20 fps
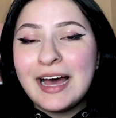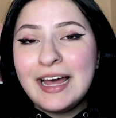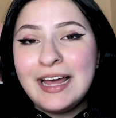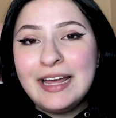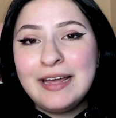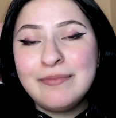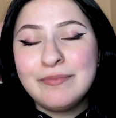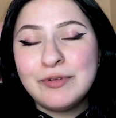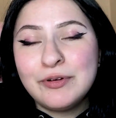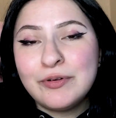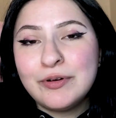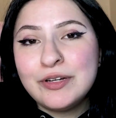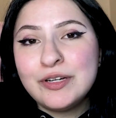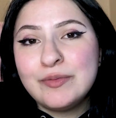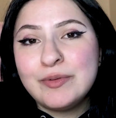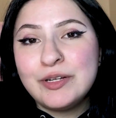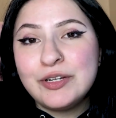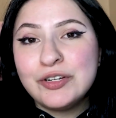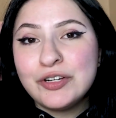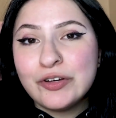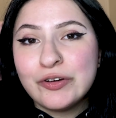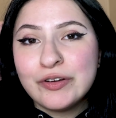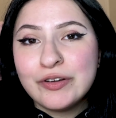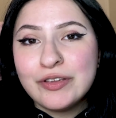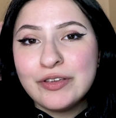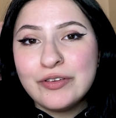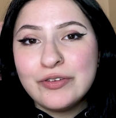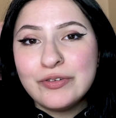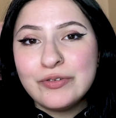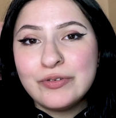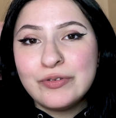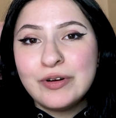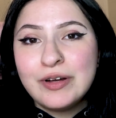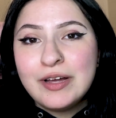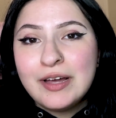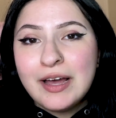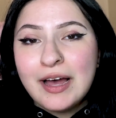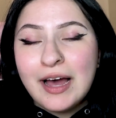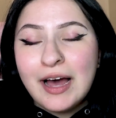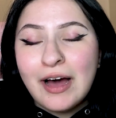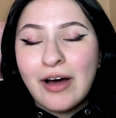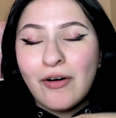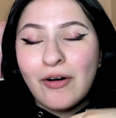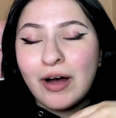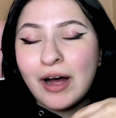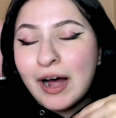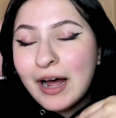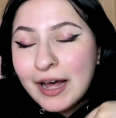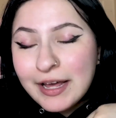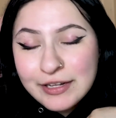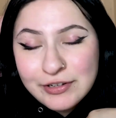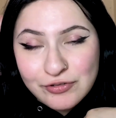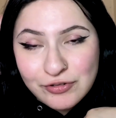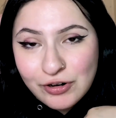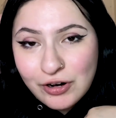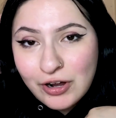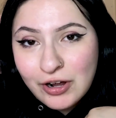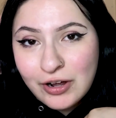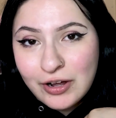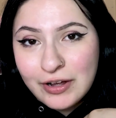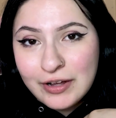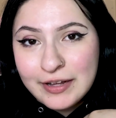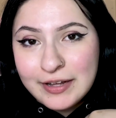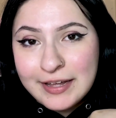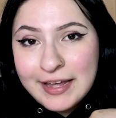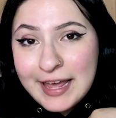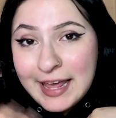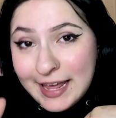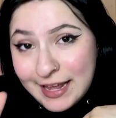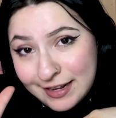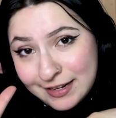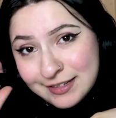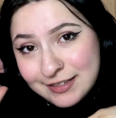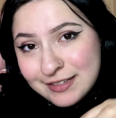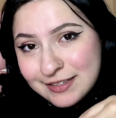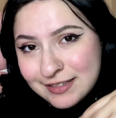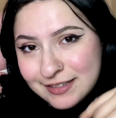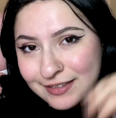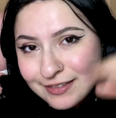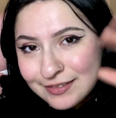I am going to be showing you how I draw hands.